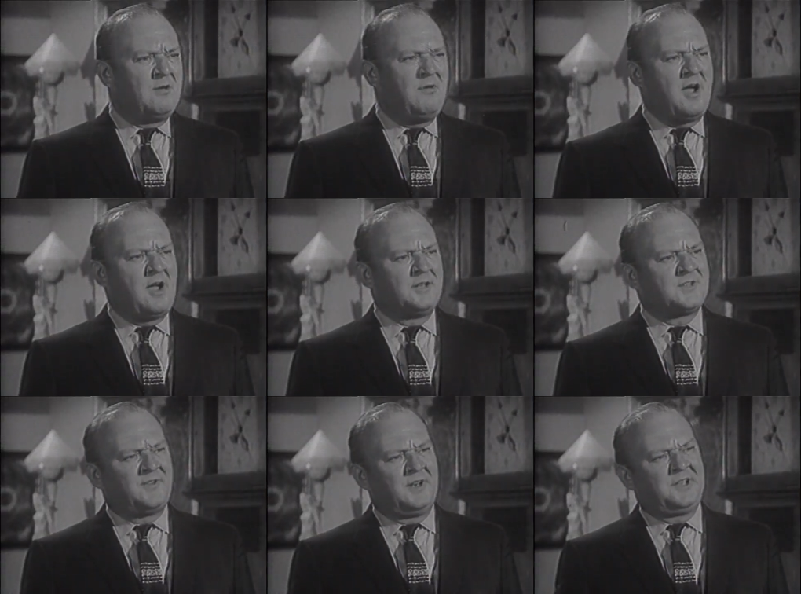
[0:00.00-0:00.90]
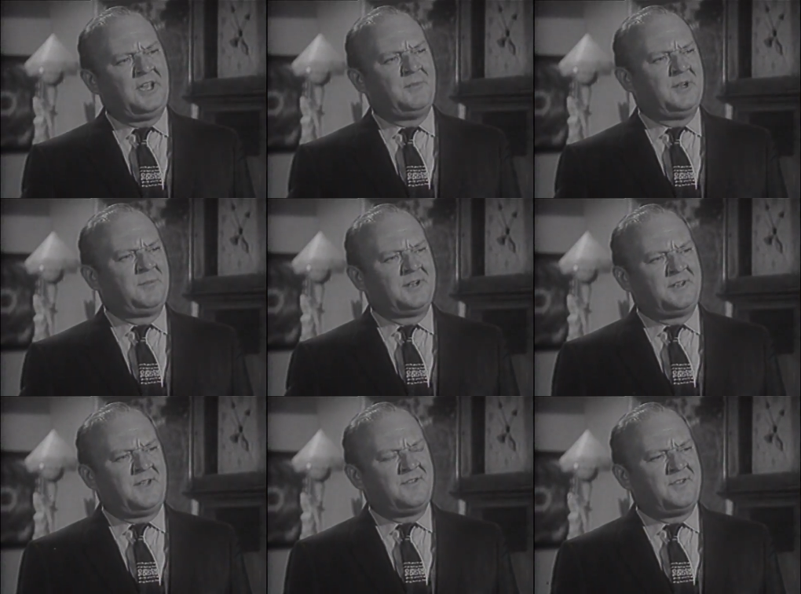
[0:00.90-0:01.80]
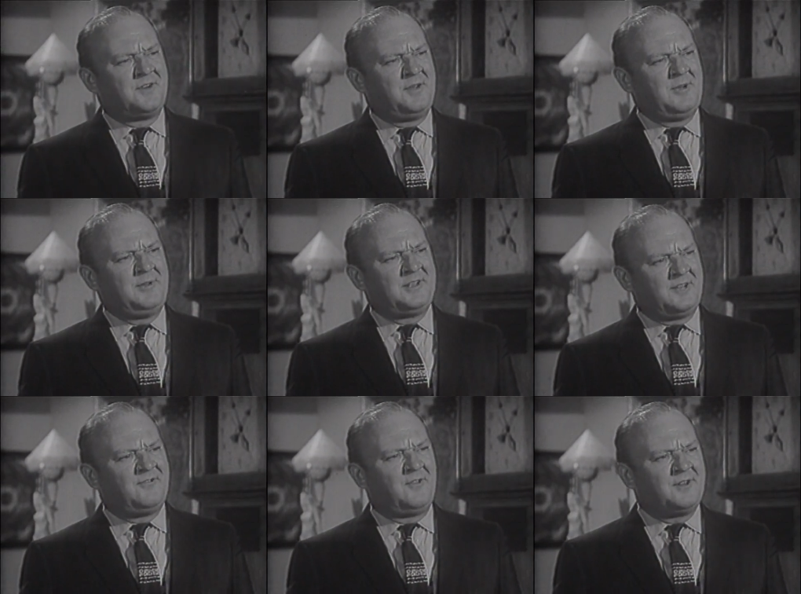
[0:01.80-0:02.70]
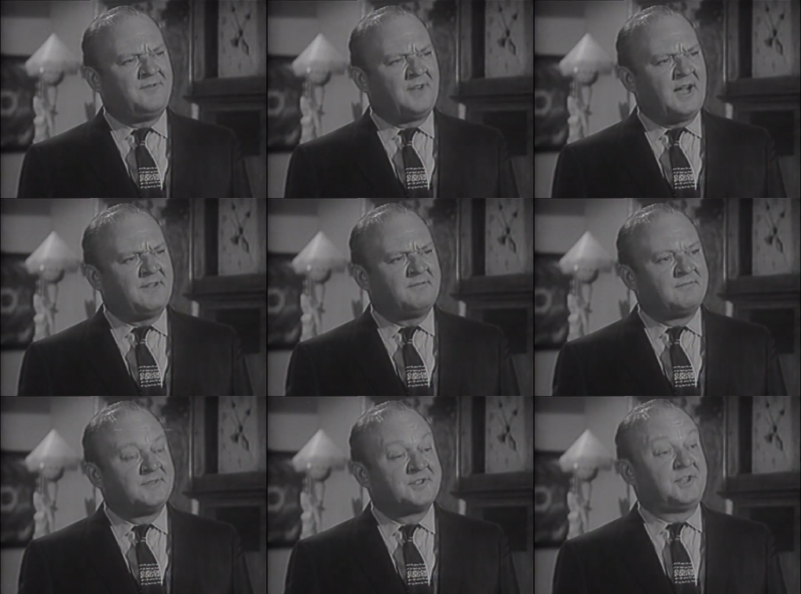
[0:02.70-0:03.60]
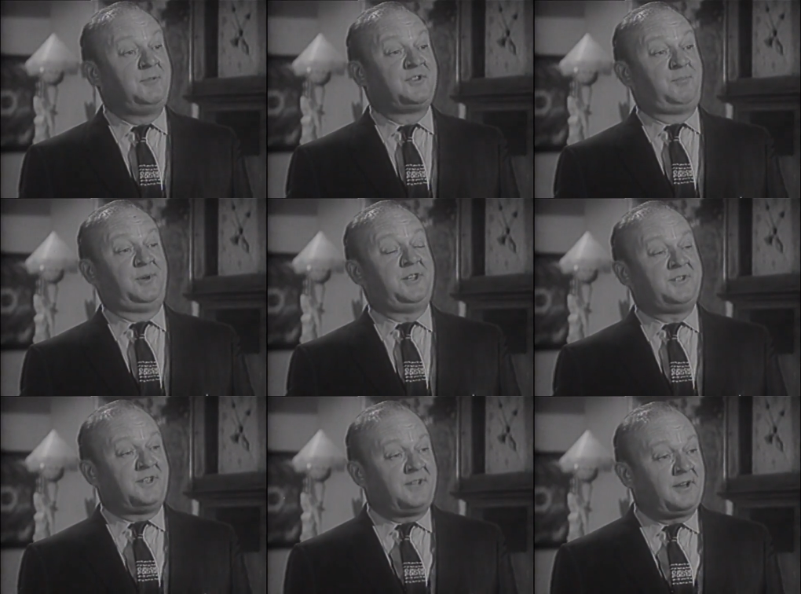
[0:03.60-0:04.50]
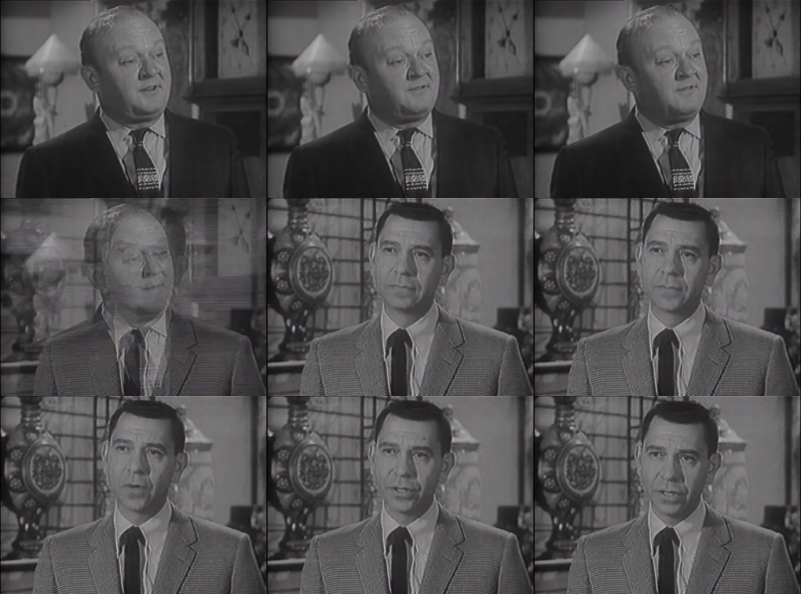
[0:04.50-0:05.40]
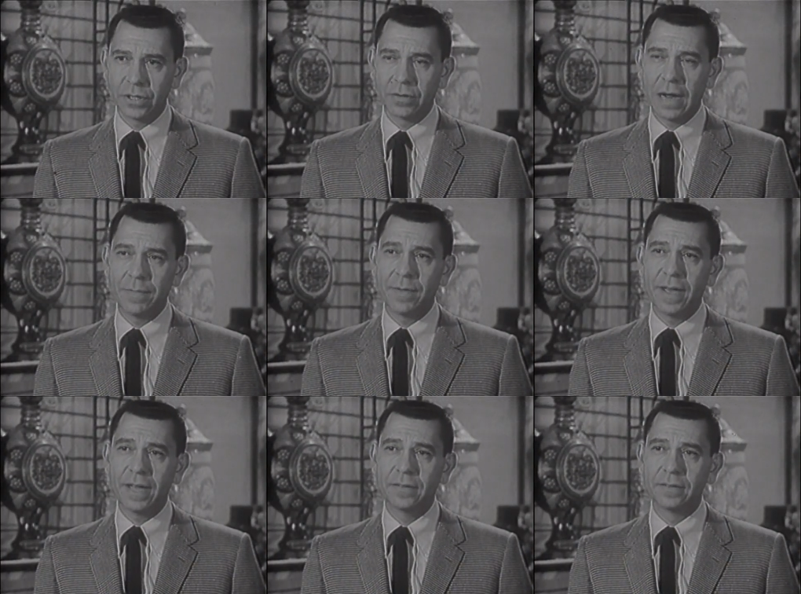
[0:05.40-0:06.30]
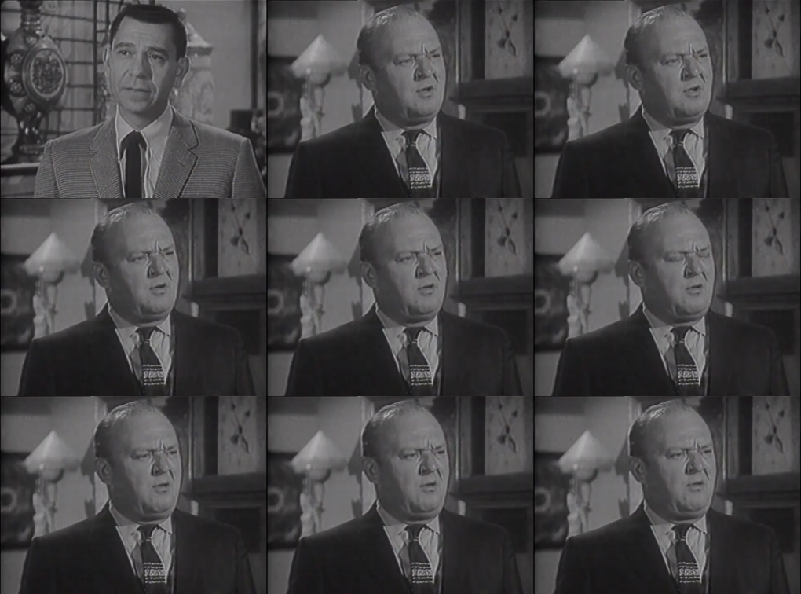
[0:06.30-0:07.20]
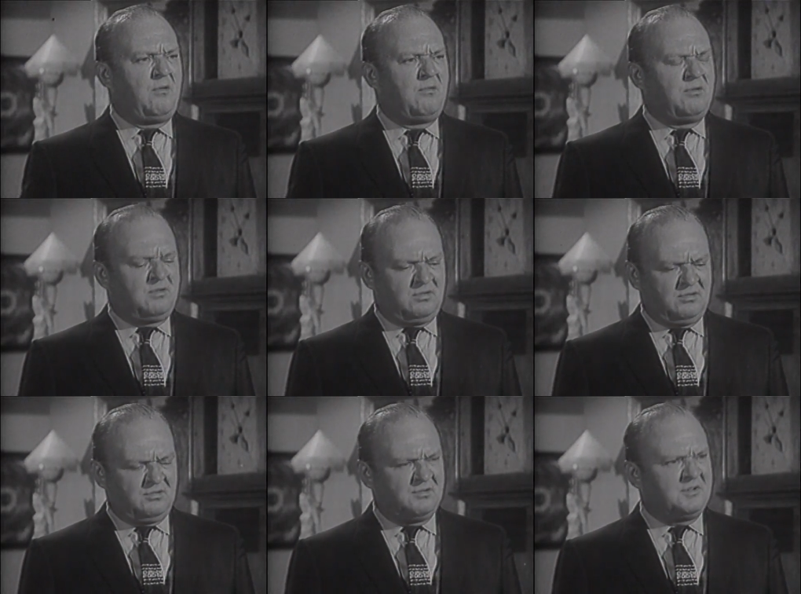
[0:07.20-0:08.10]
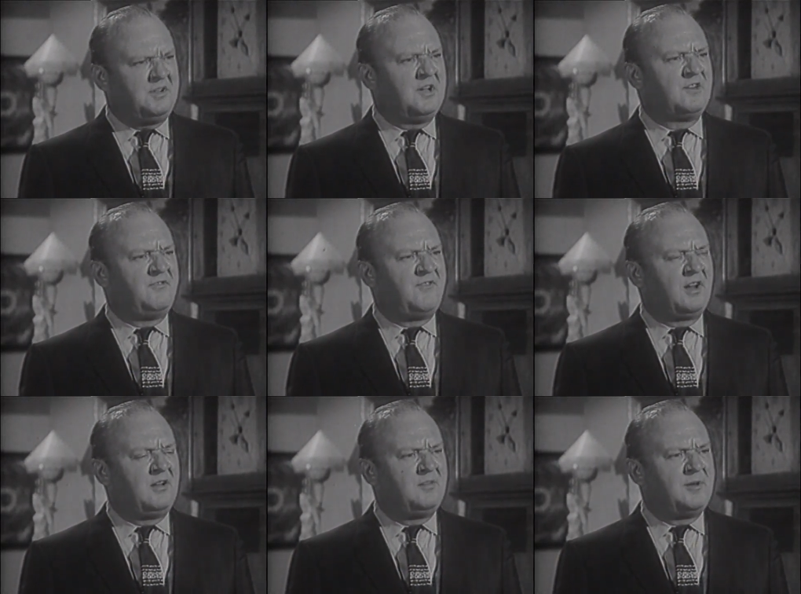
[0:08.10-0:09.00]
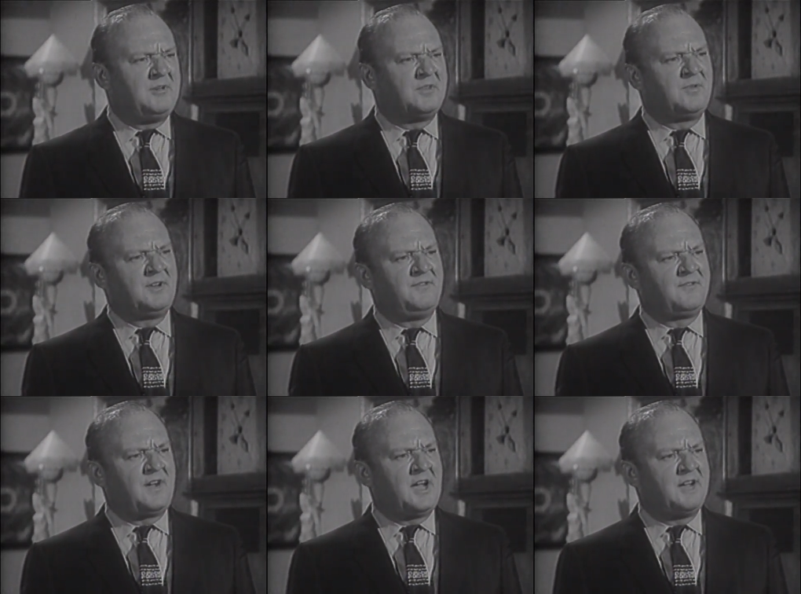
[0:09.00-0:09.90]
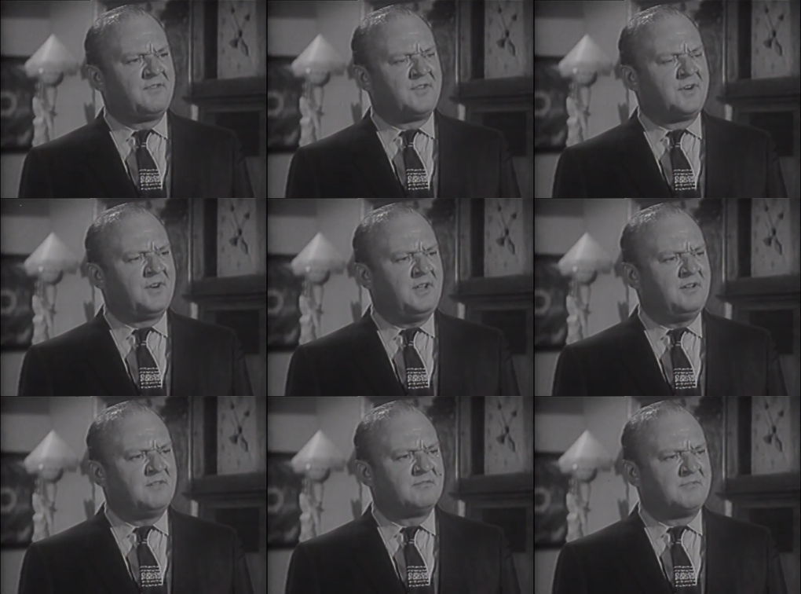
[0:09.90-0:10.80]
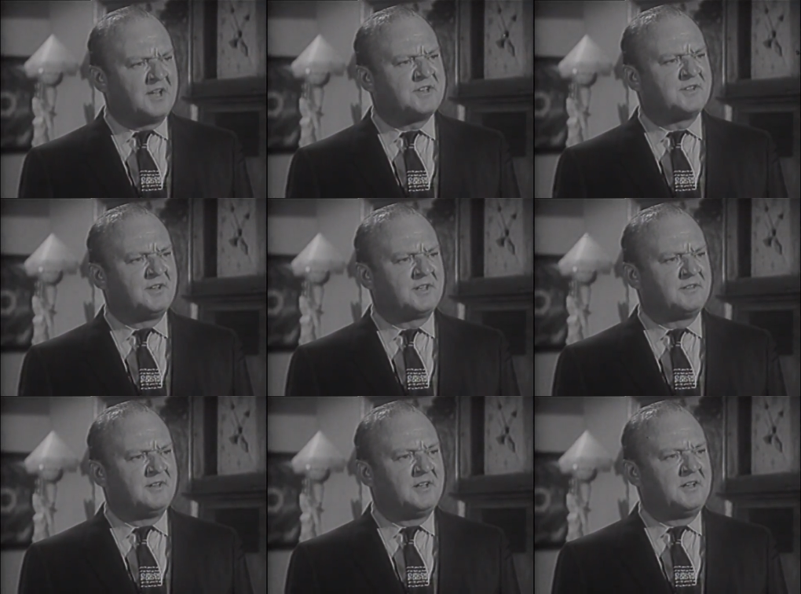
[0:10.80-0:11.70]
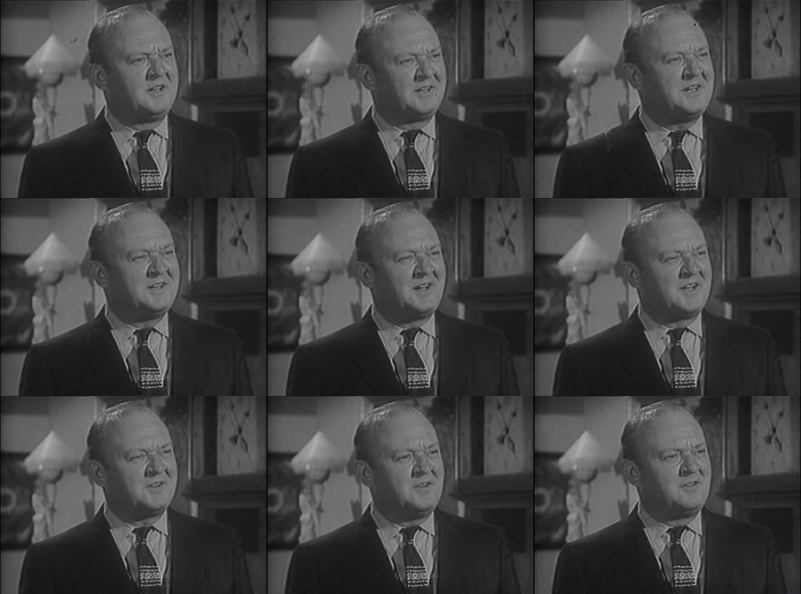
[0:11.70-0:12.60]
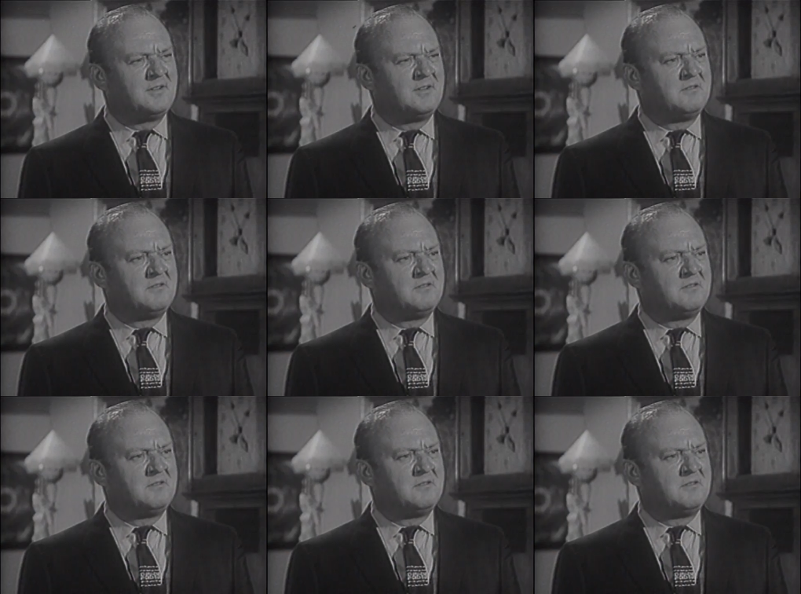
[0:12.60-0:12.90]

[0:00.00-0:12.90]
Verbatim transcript: Well, this fella came in about 10.30, maybe 10.45. Said he was a police detective. Could you describe the man? Oh, young fella, maybe 25, 30. Nice looking, clean cut, you know?